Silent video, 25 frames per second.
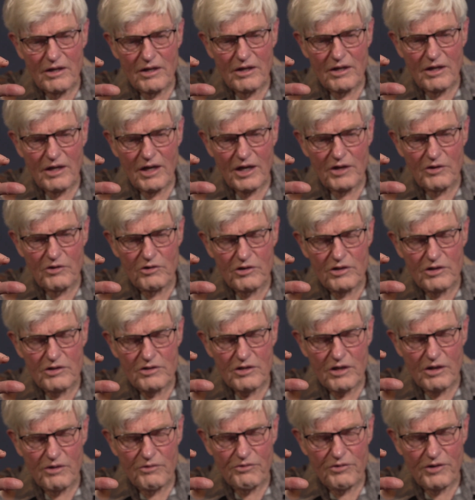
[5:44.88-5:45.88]
hydrogen
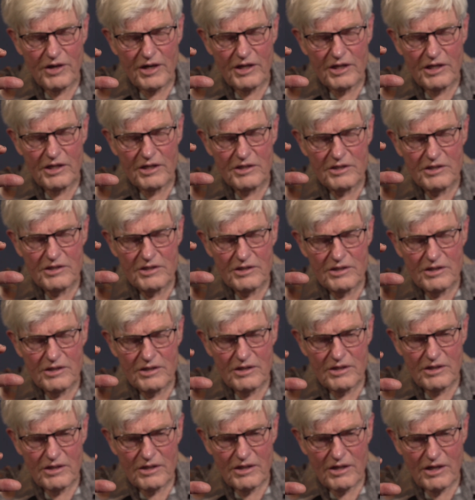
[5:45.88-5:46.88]
sulfide is
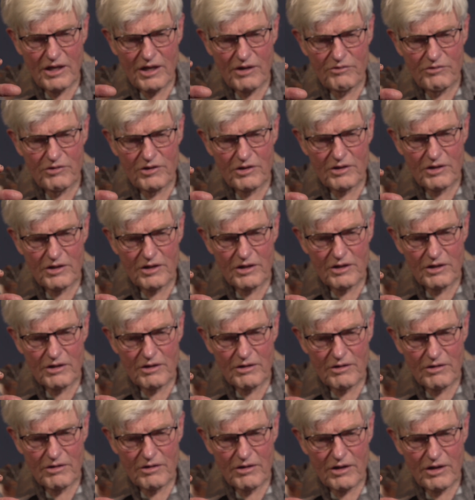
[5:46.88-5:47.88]
heavier
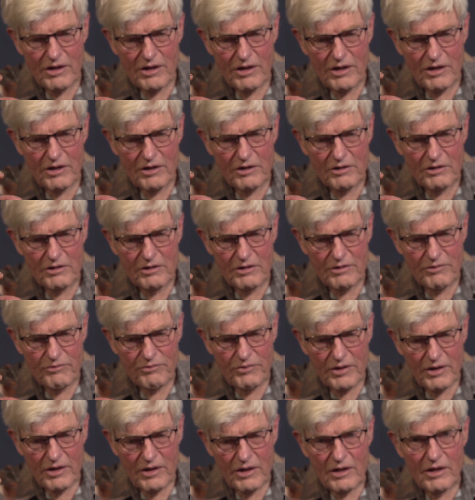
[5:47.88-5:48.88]
than air
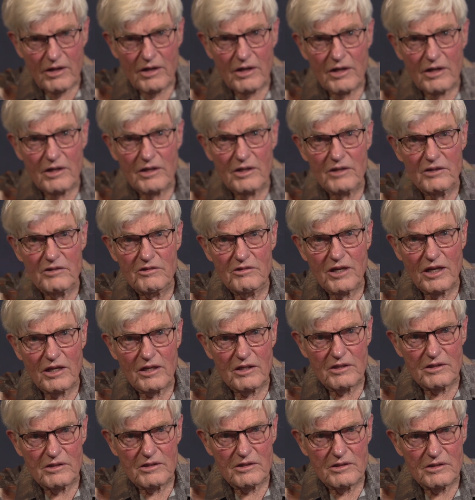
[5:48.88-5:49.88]
and it
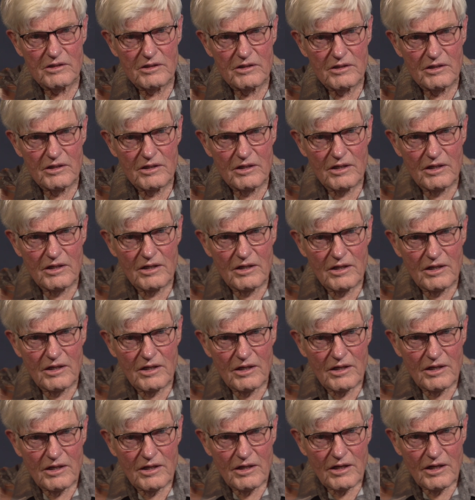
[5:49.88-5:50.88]
settles.
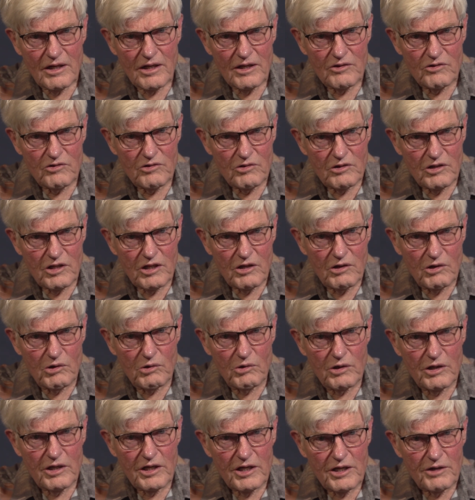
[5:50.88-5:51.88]
And so the
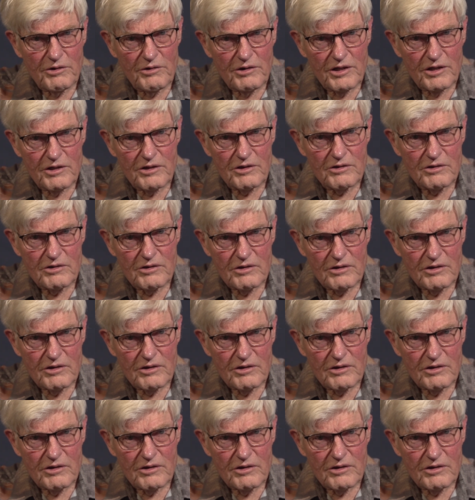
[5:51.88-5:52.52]
low areas